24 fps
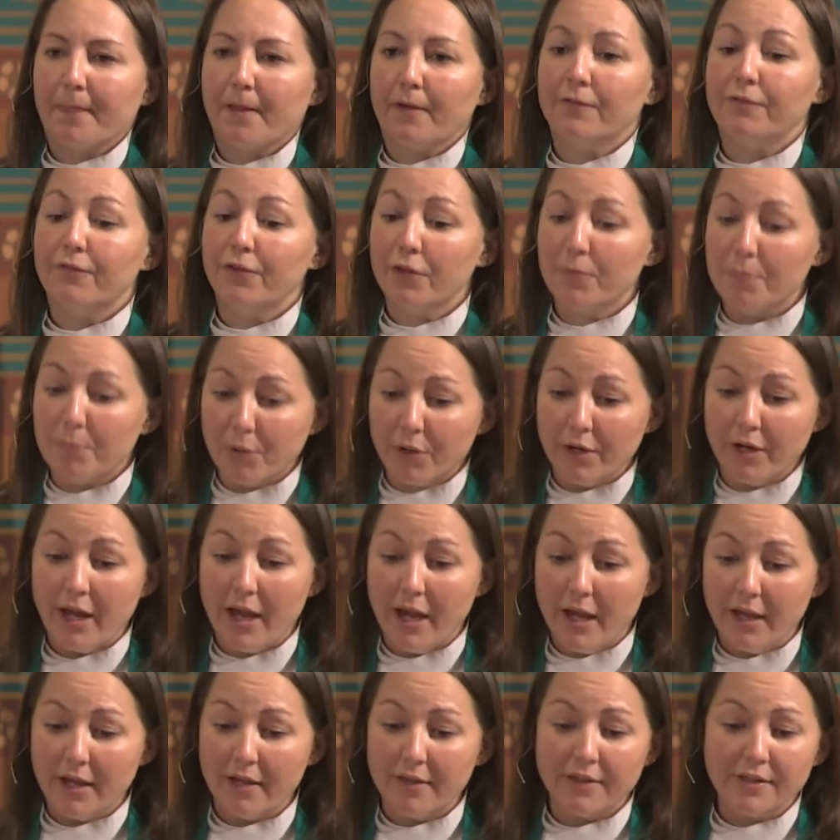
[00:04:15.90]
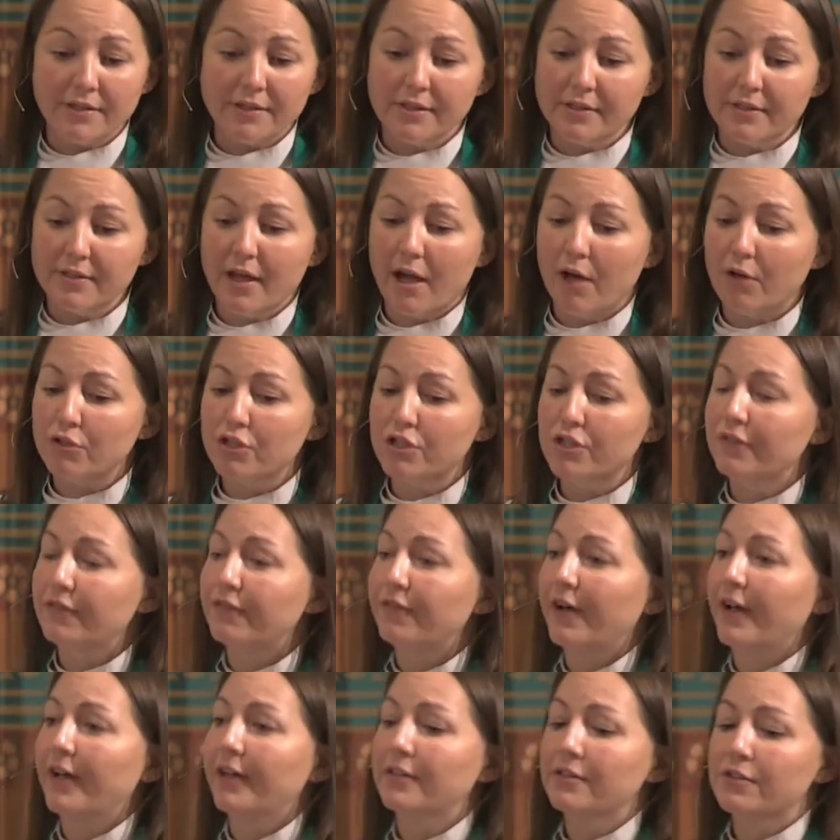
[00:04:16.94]
For Brené, this is how she
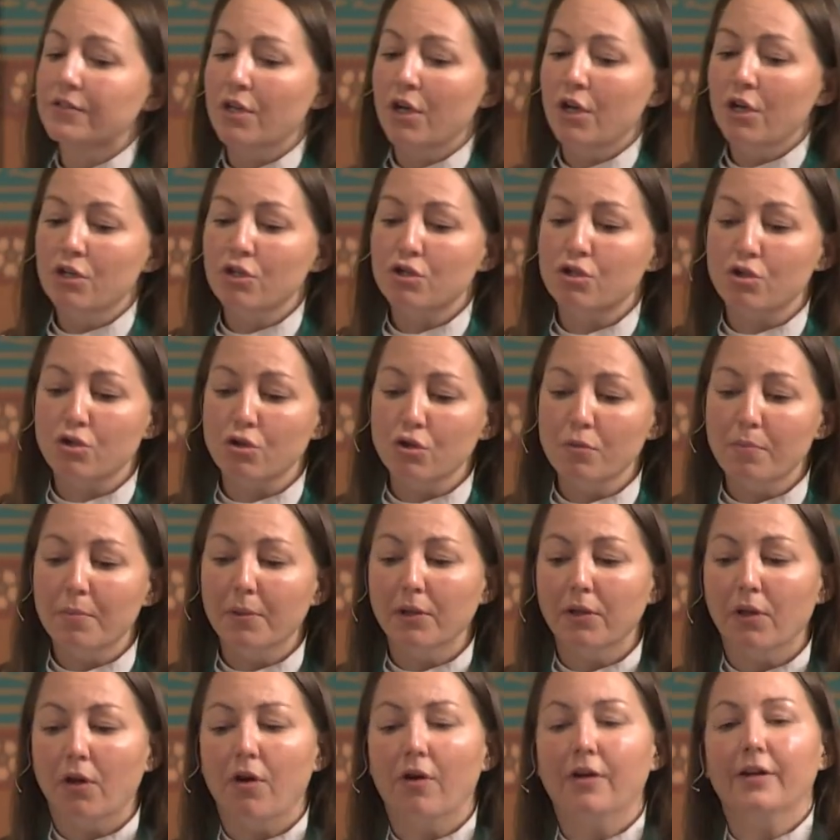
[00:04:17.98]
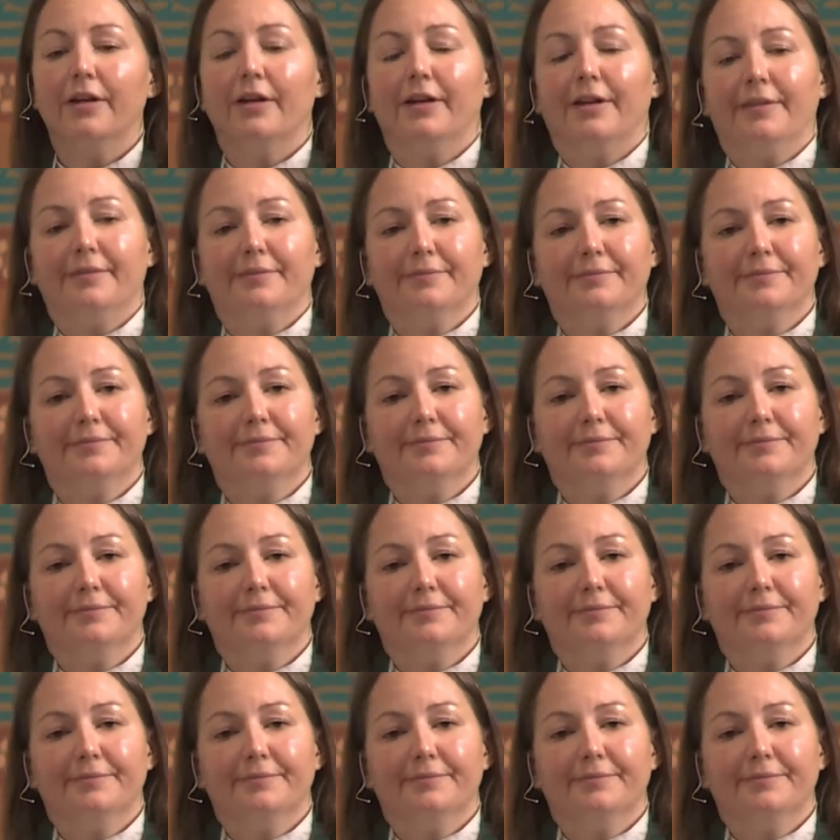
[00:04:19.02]
finds true belonging